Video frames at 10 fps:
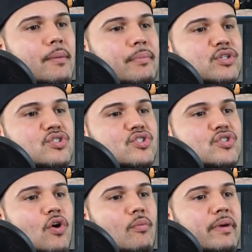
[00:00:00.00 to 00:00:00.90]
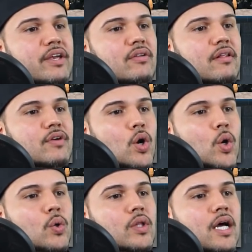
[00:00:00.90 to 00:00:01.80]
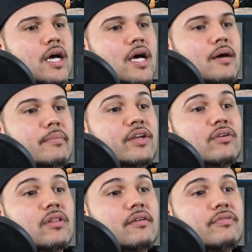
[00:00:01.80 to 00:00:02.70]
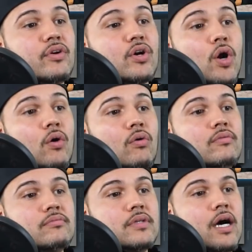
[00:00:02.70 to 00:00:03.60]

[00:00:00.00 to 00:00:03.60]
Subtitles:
Purge the soul, make your love goal. Make your love your goal.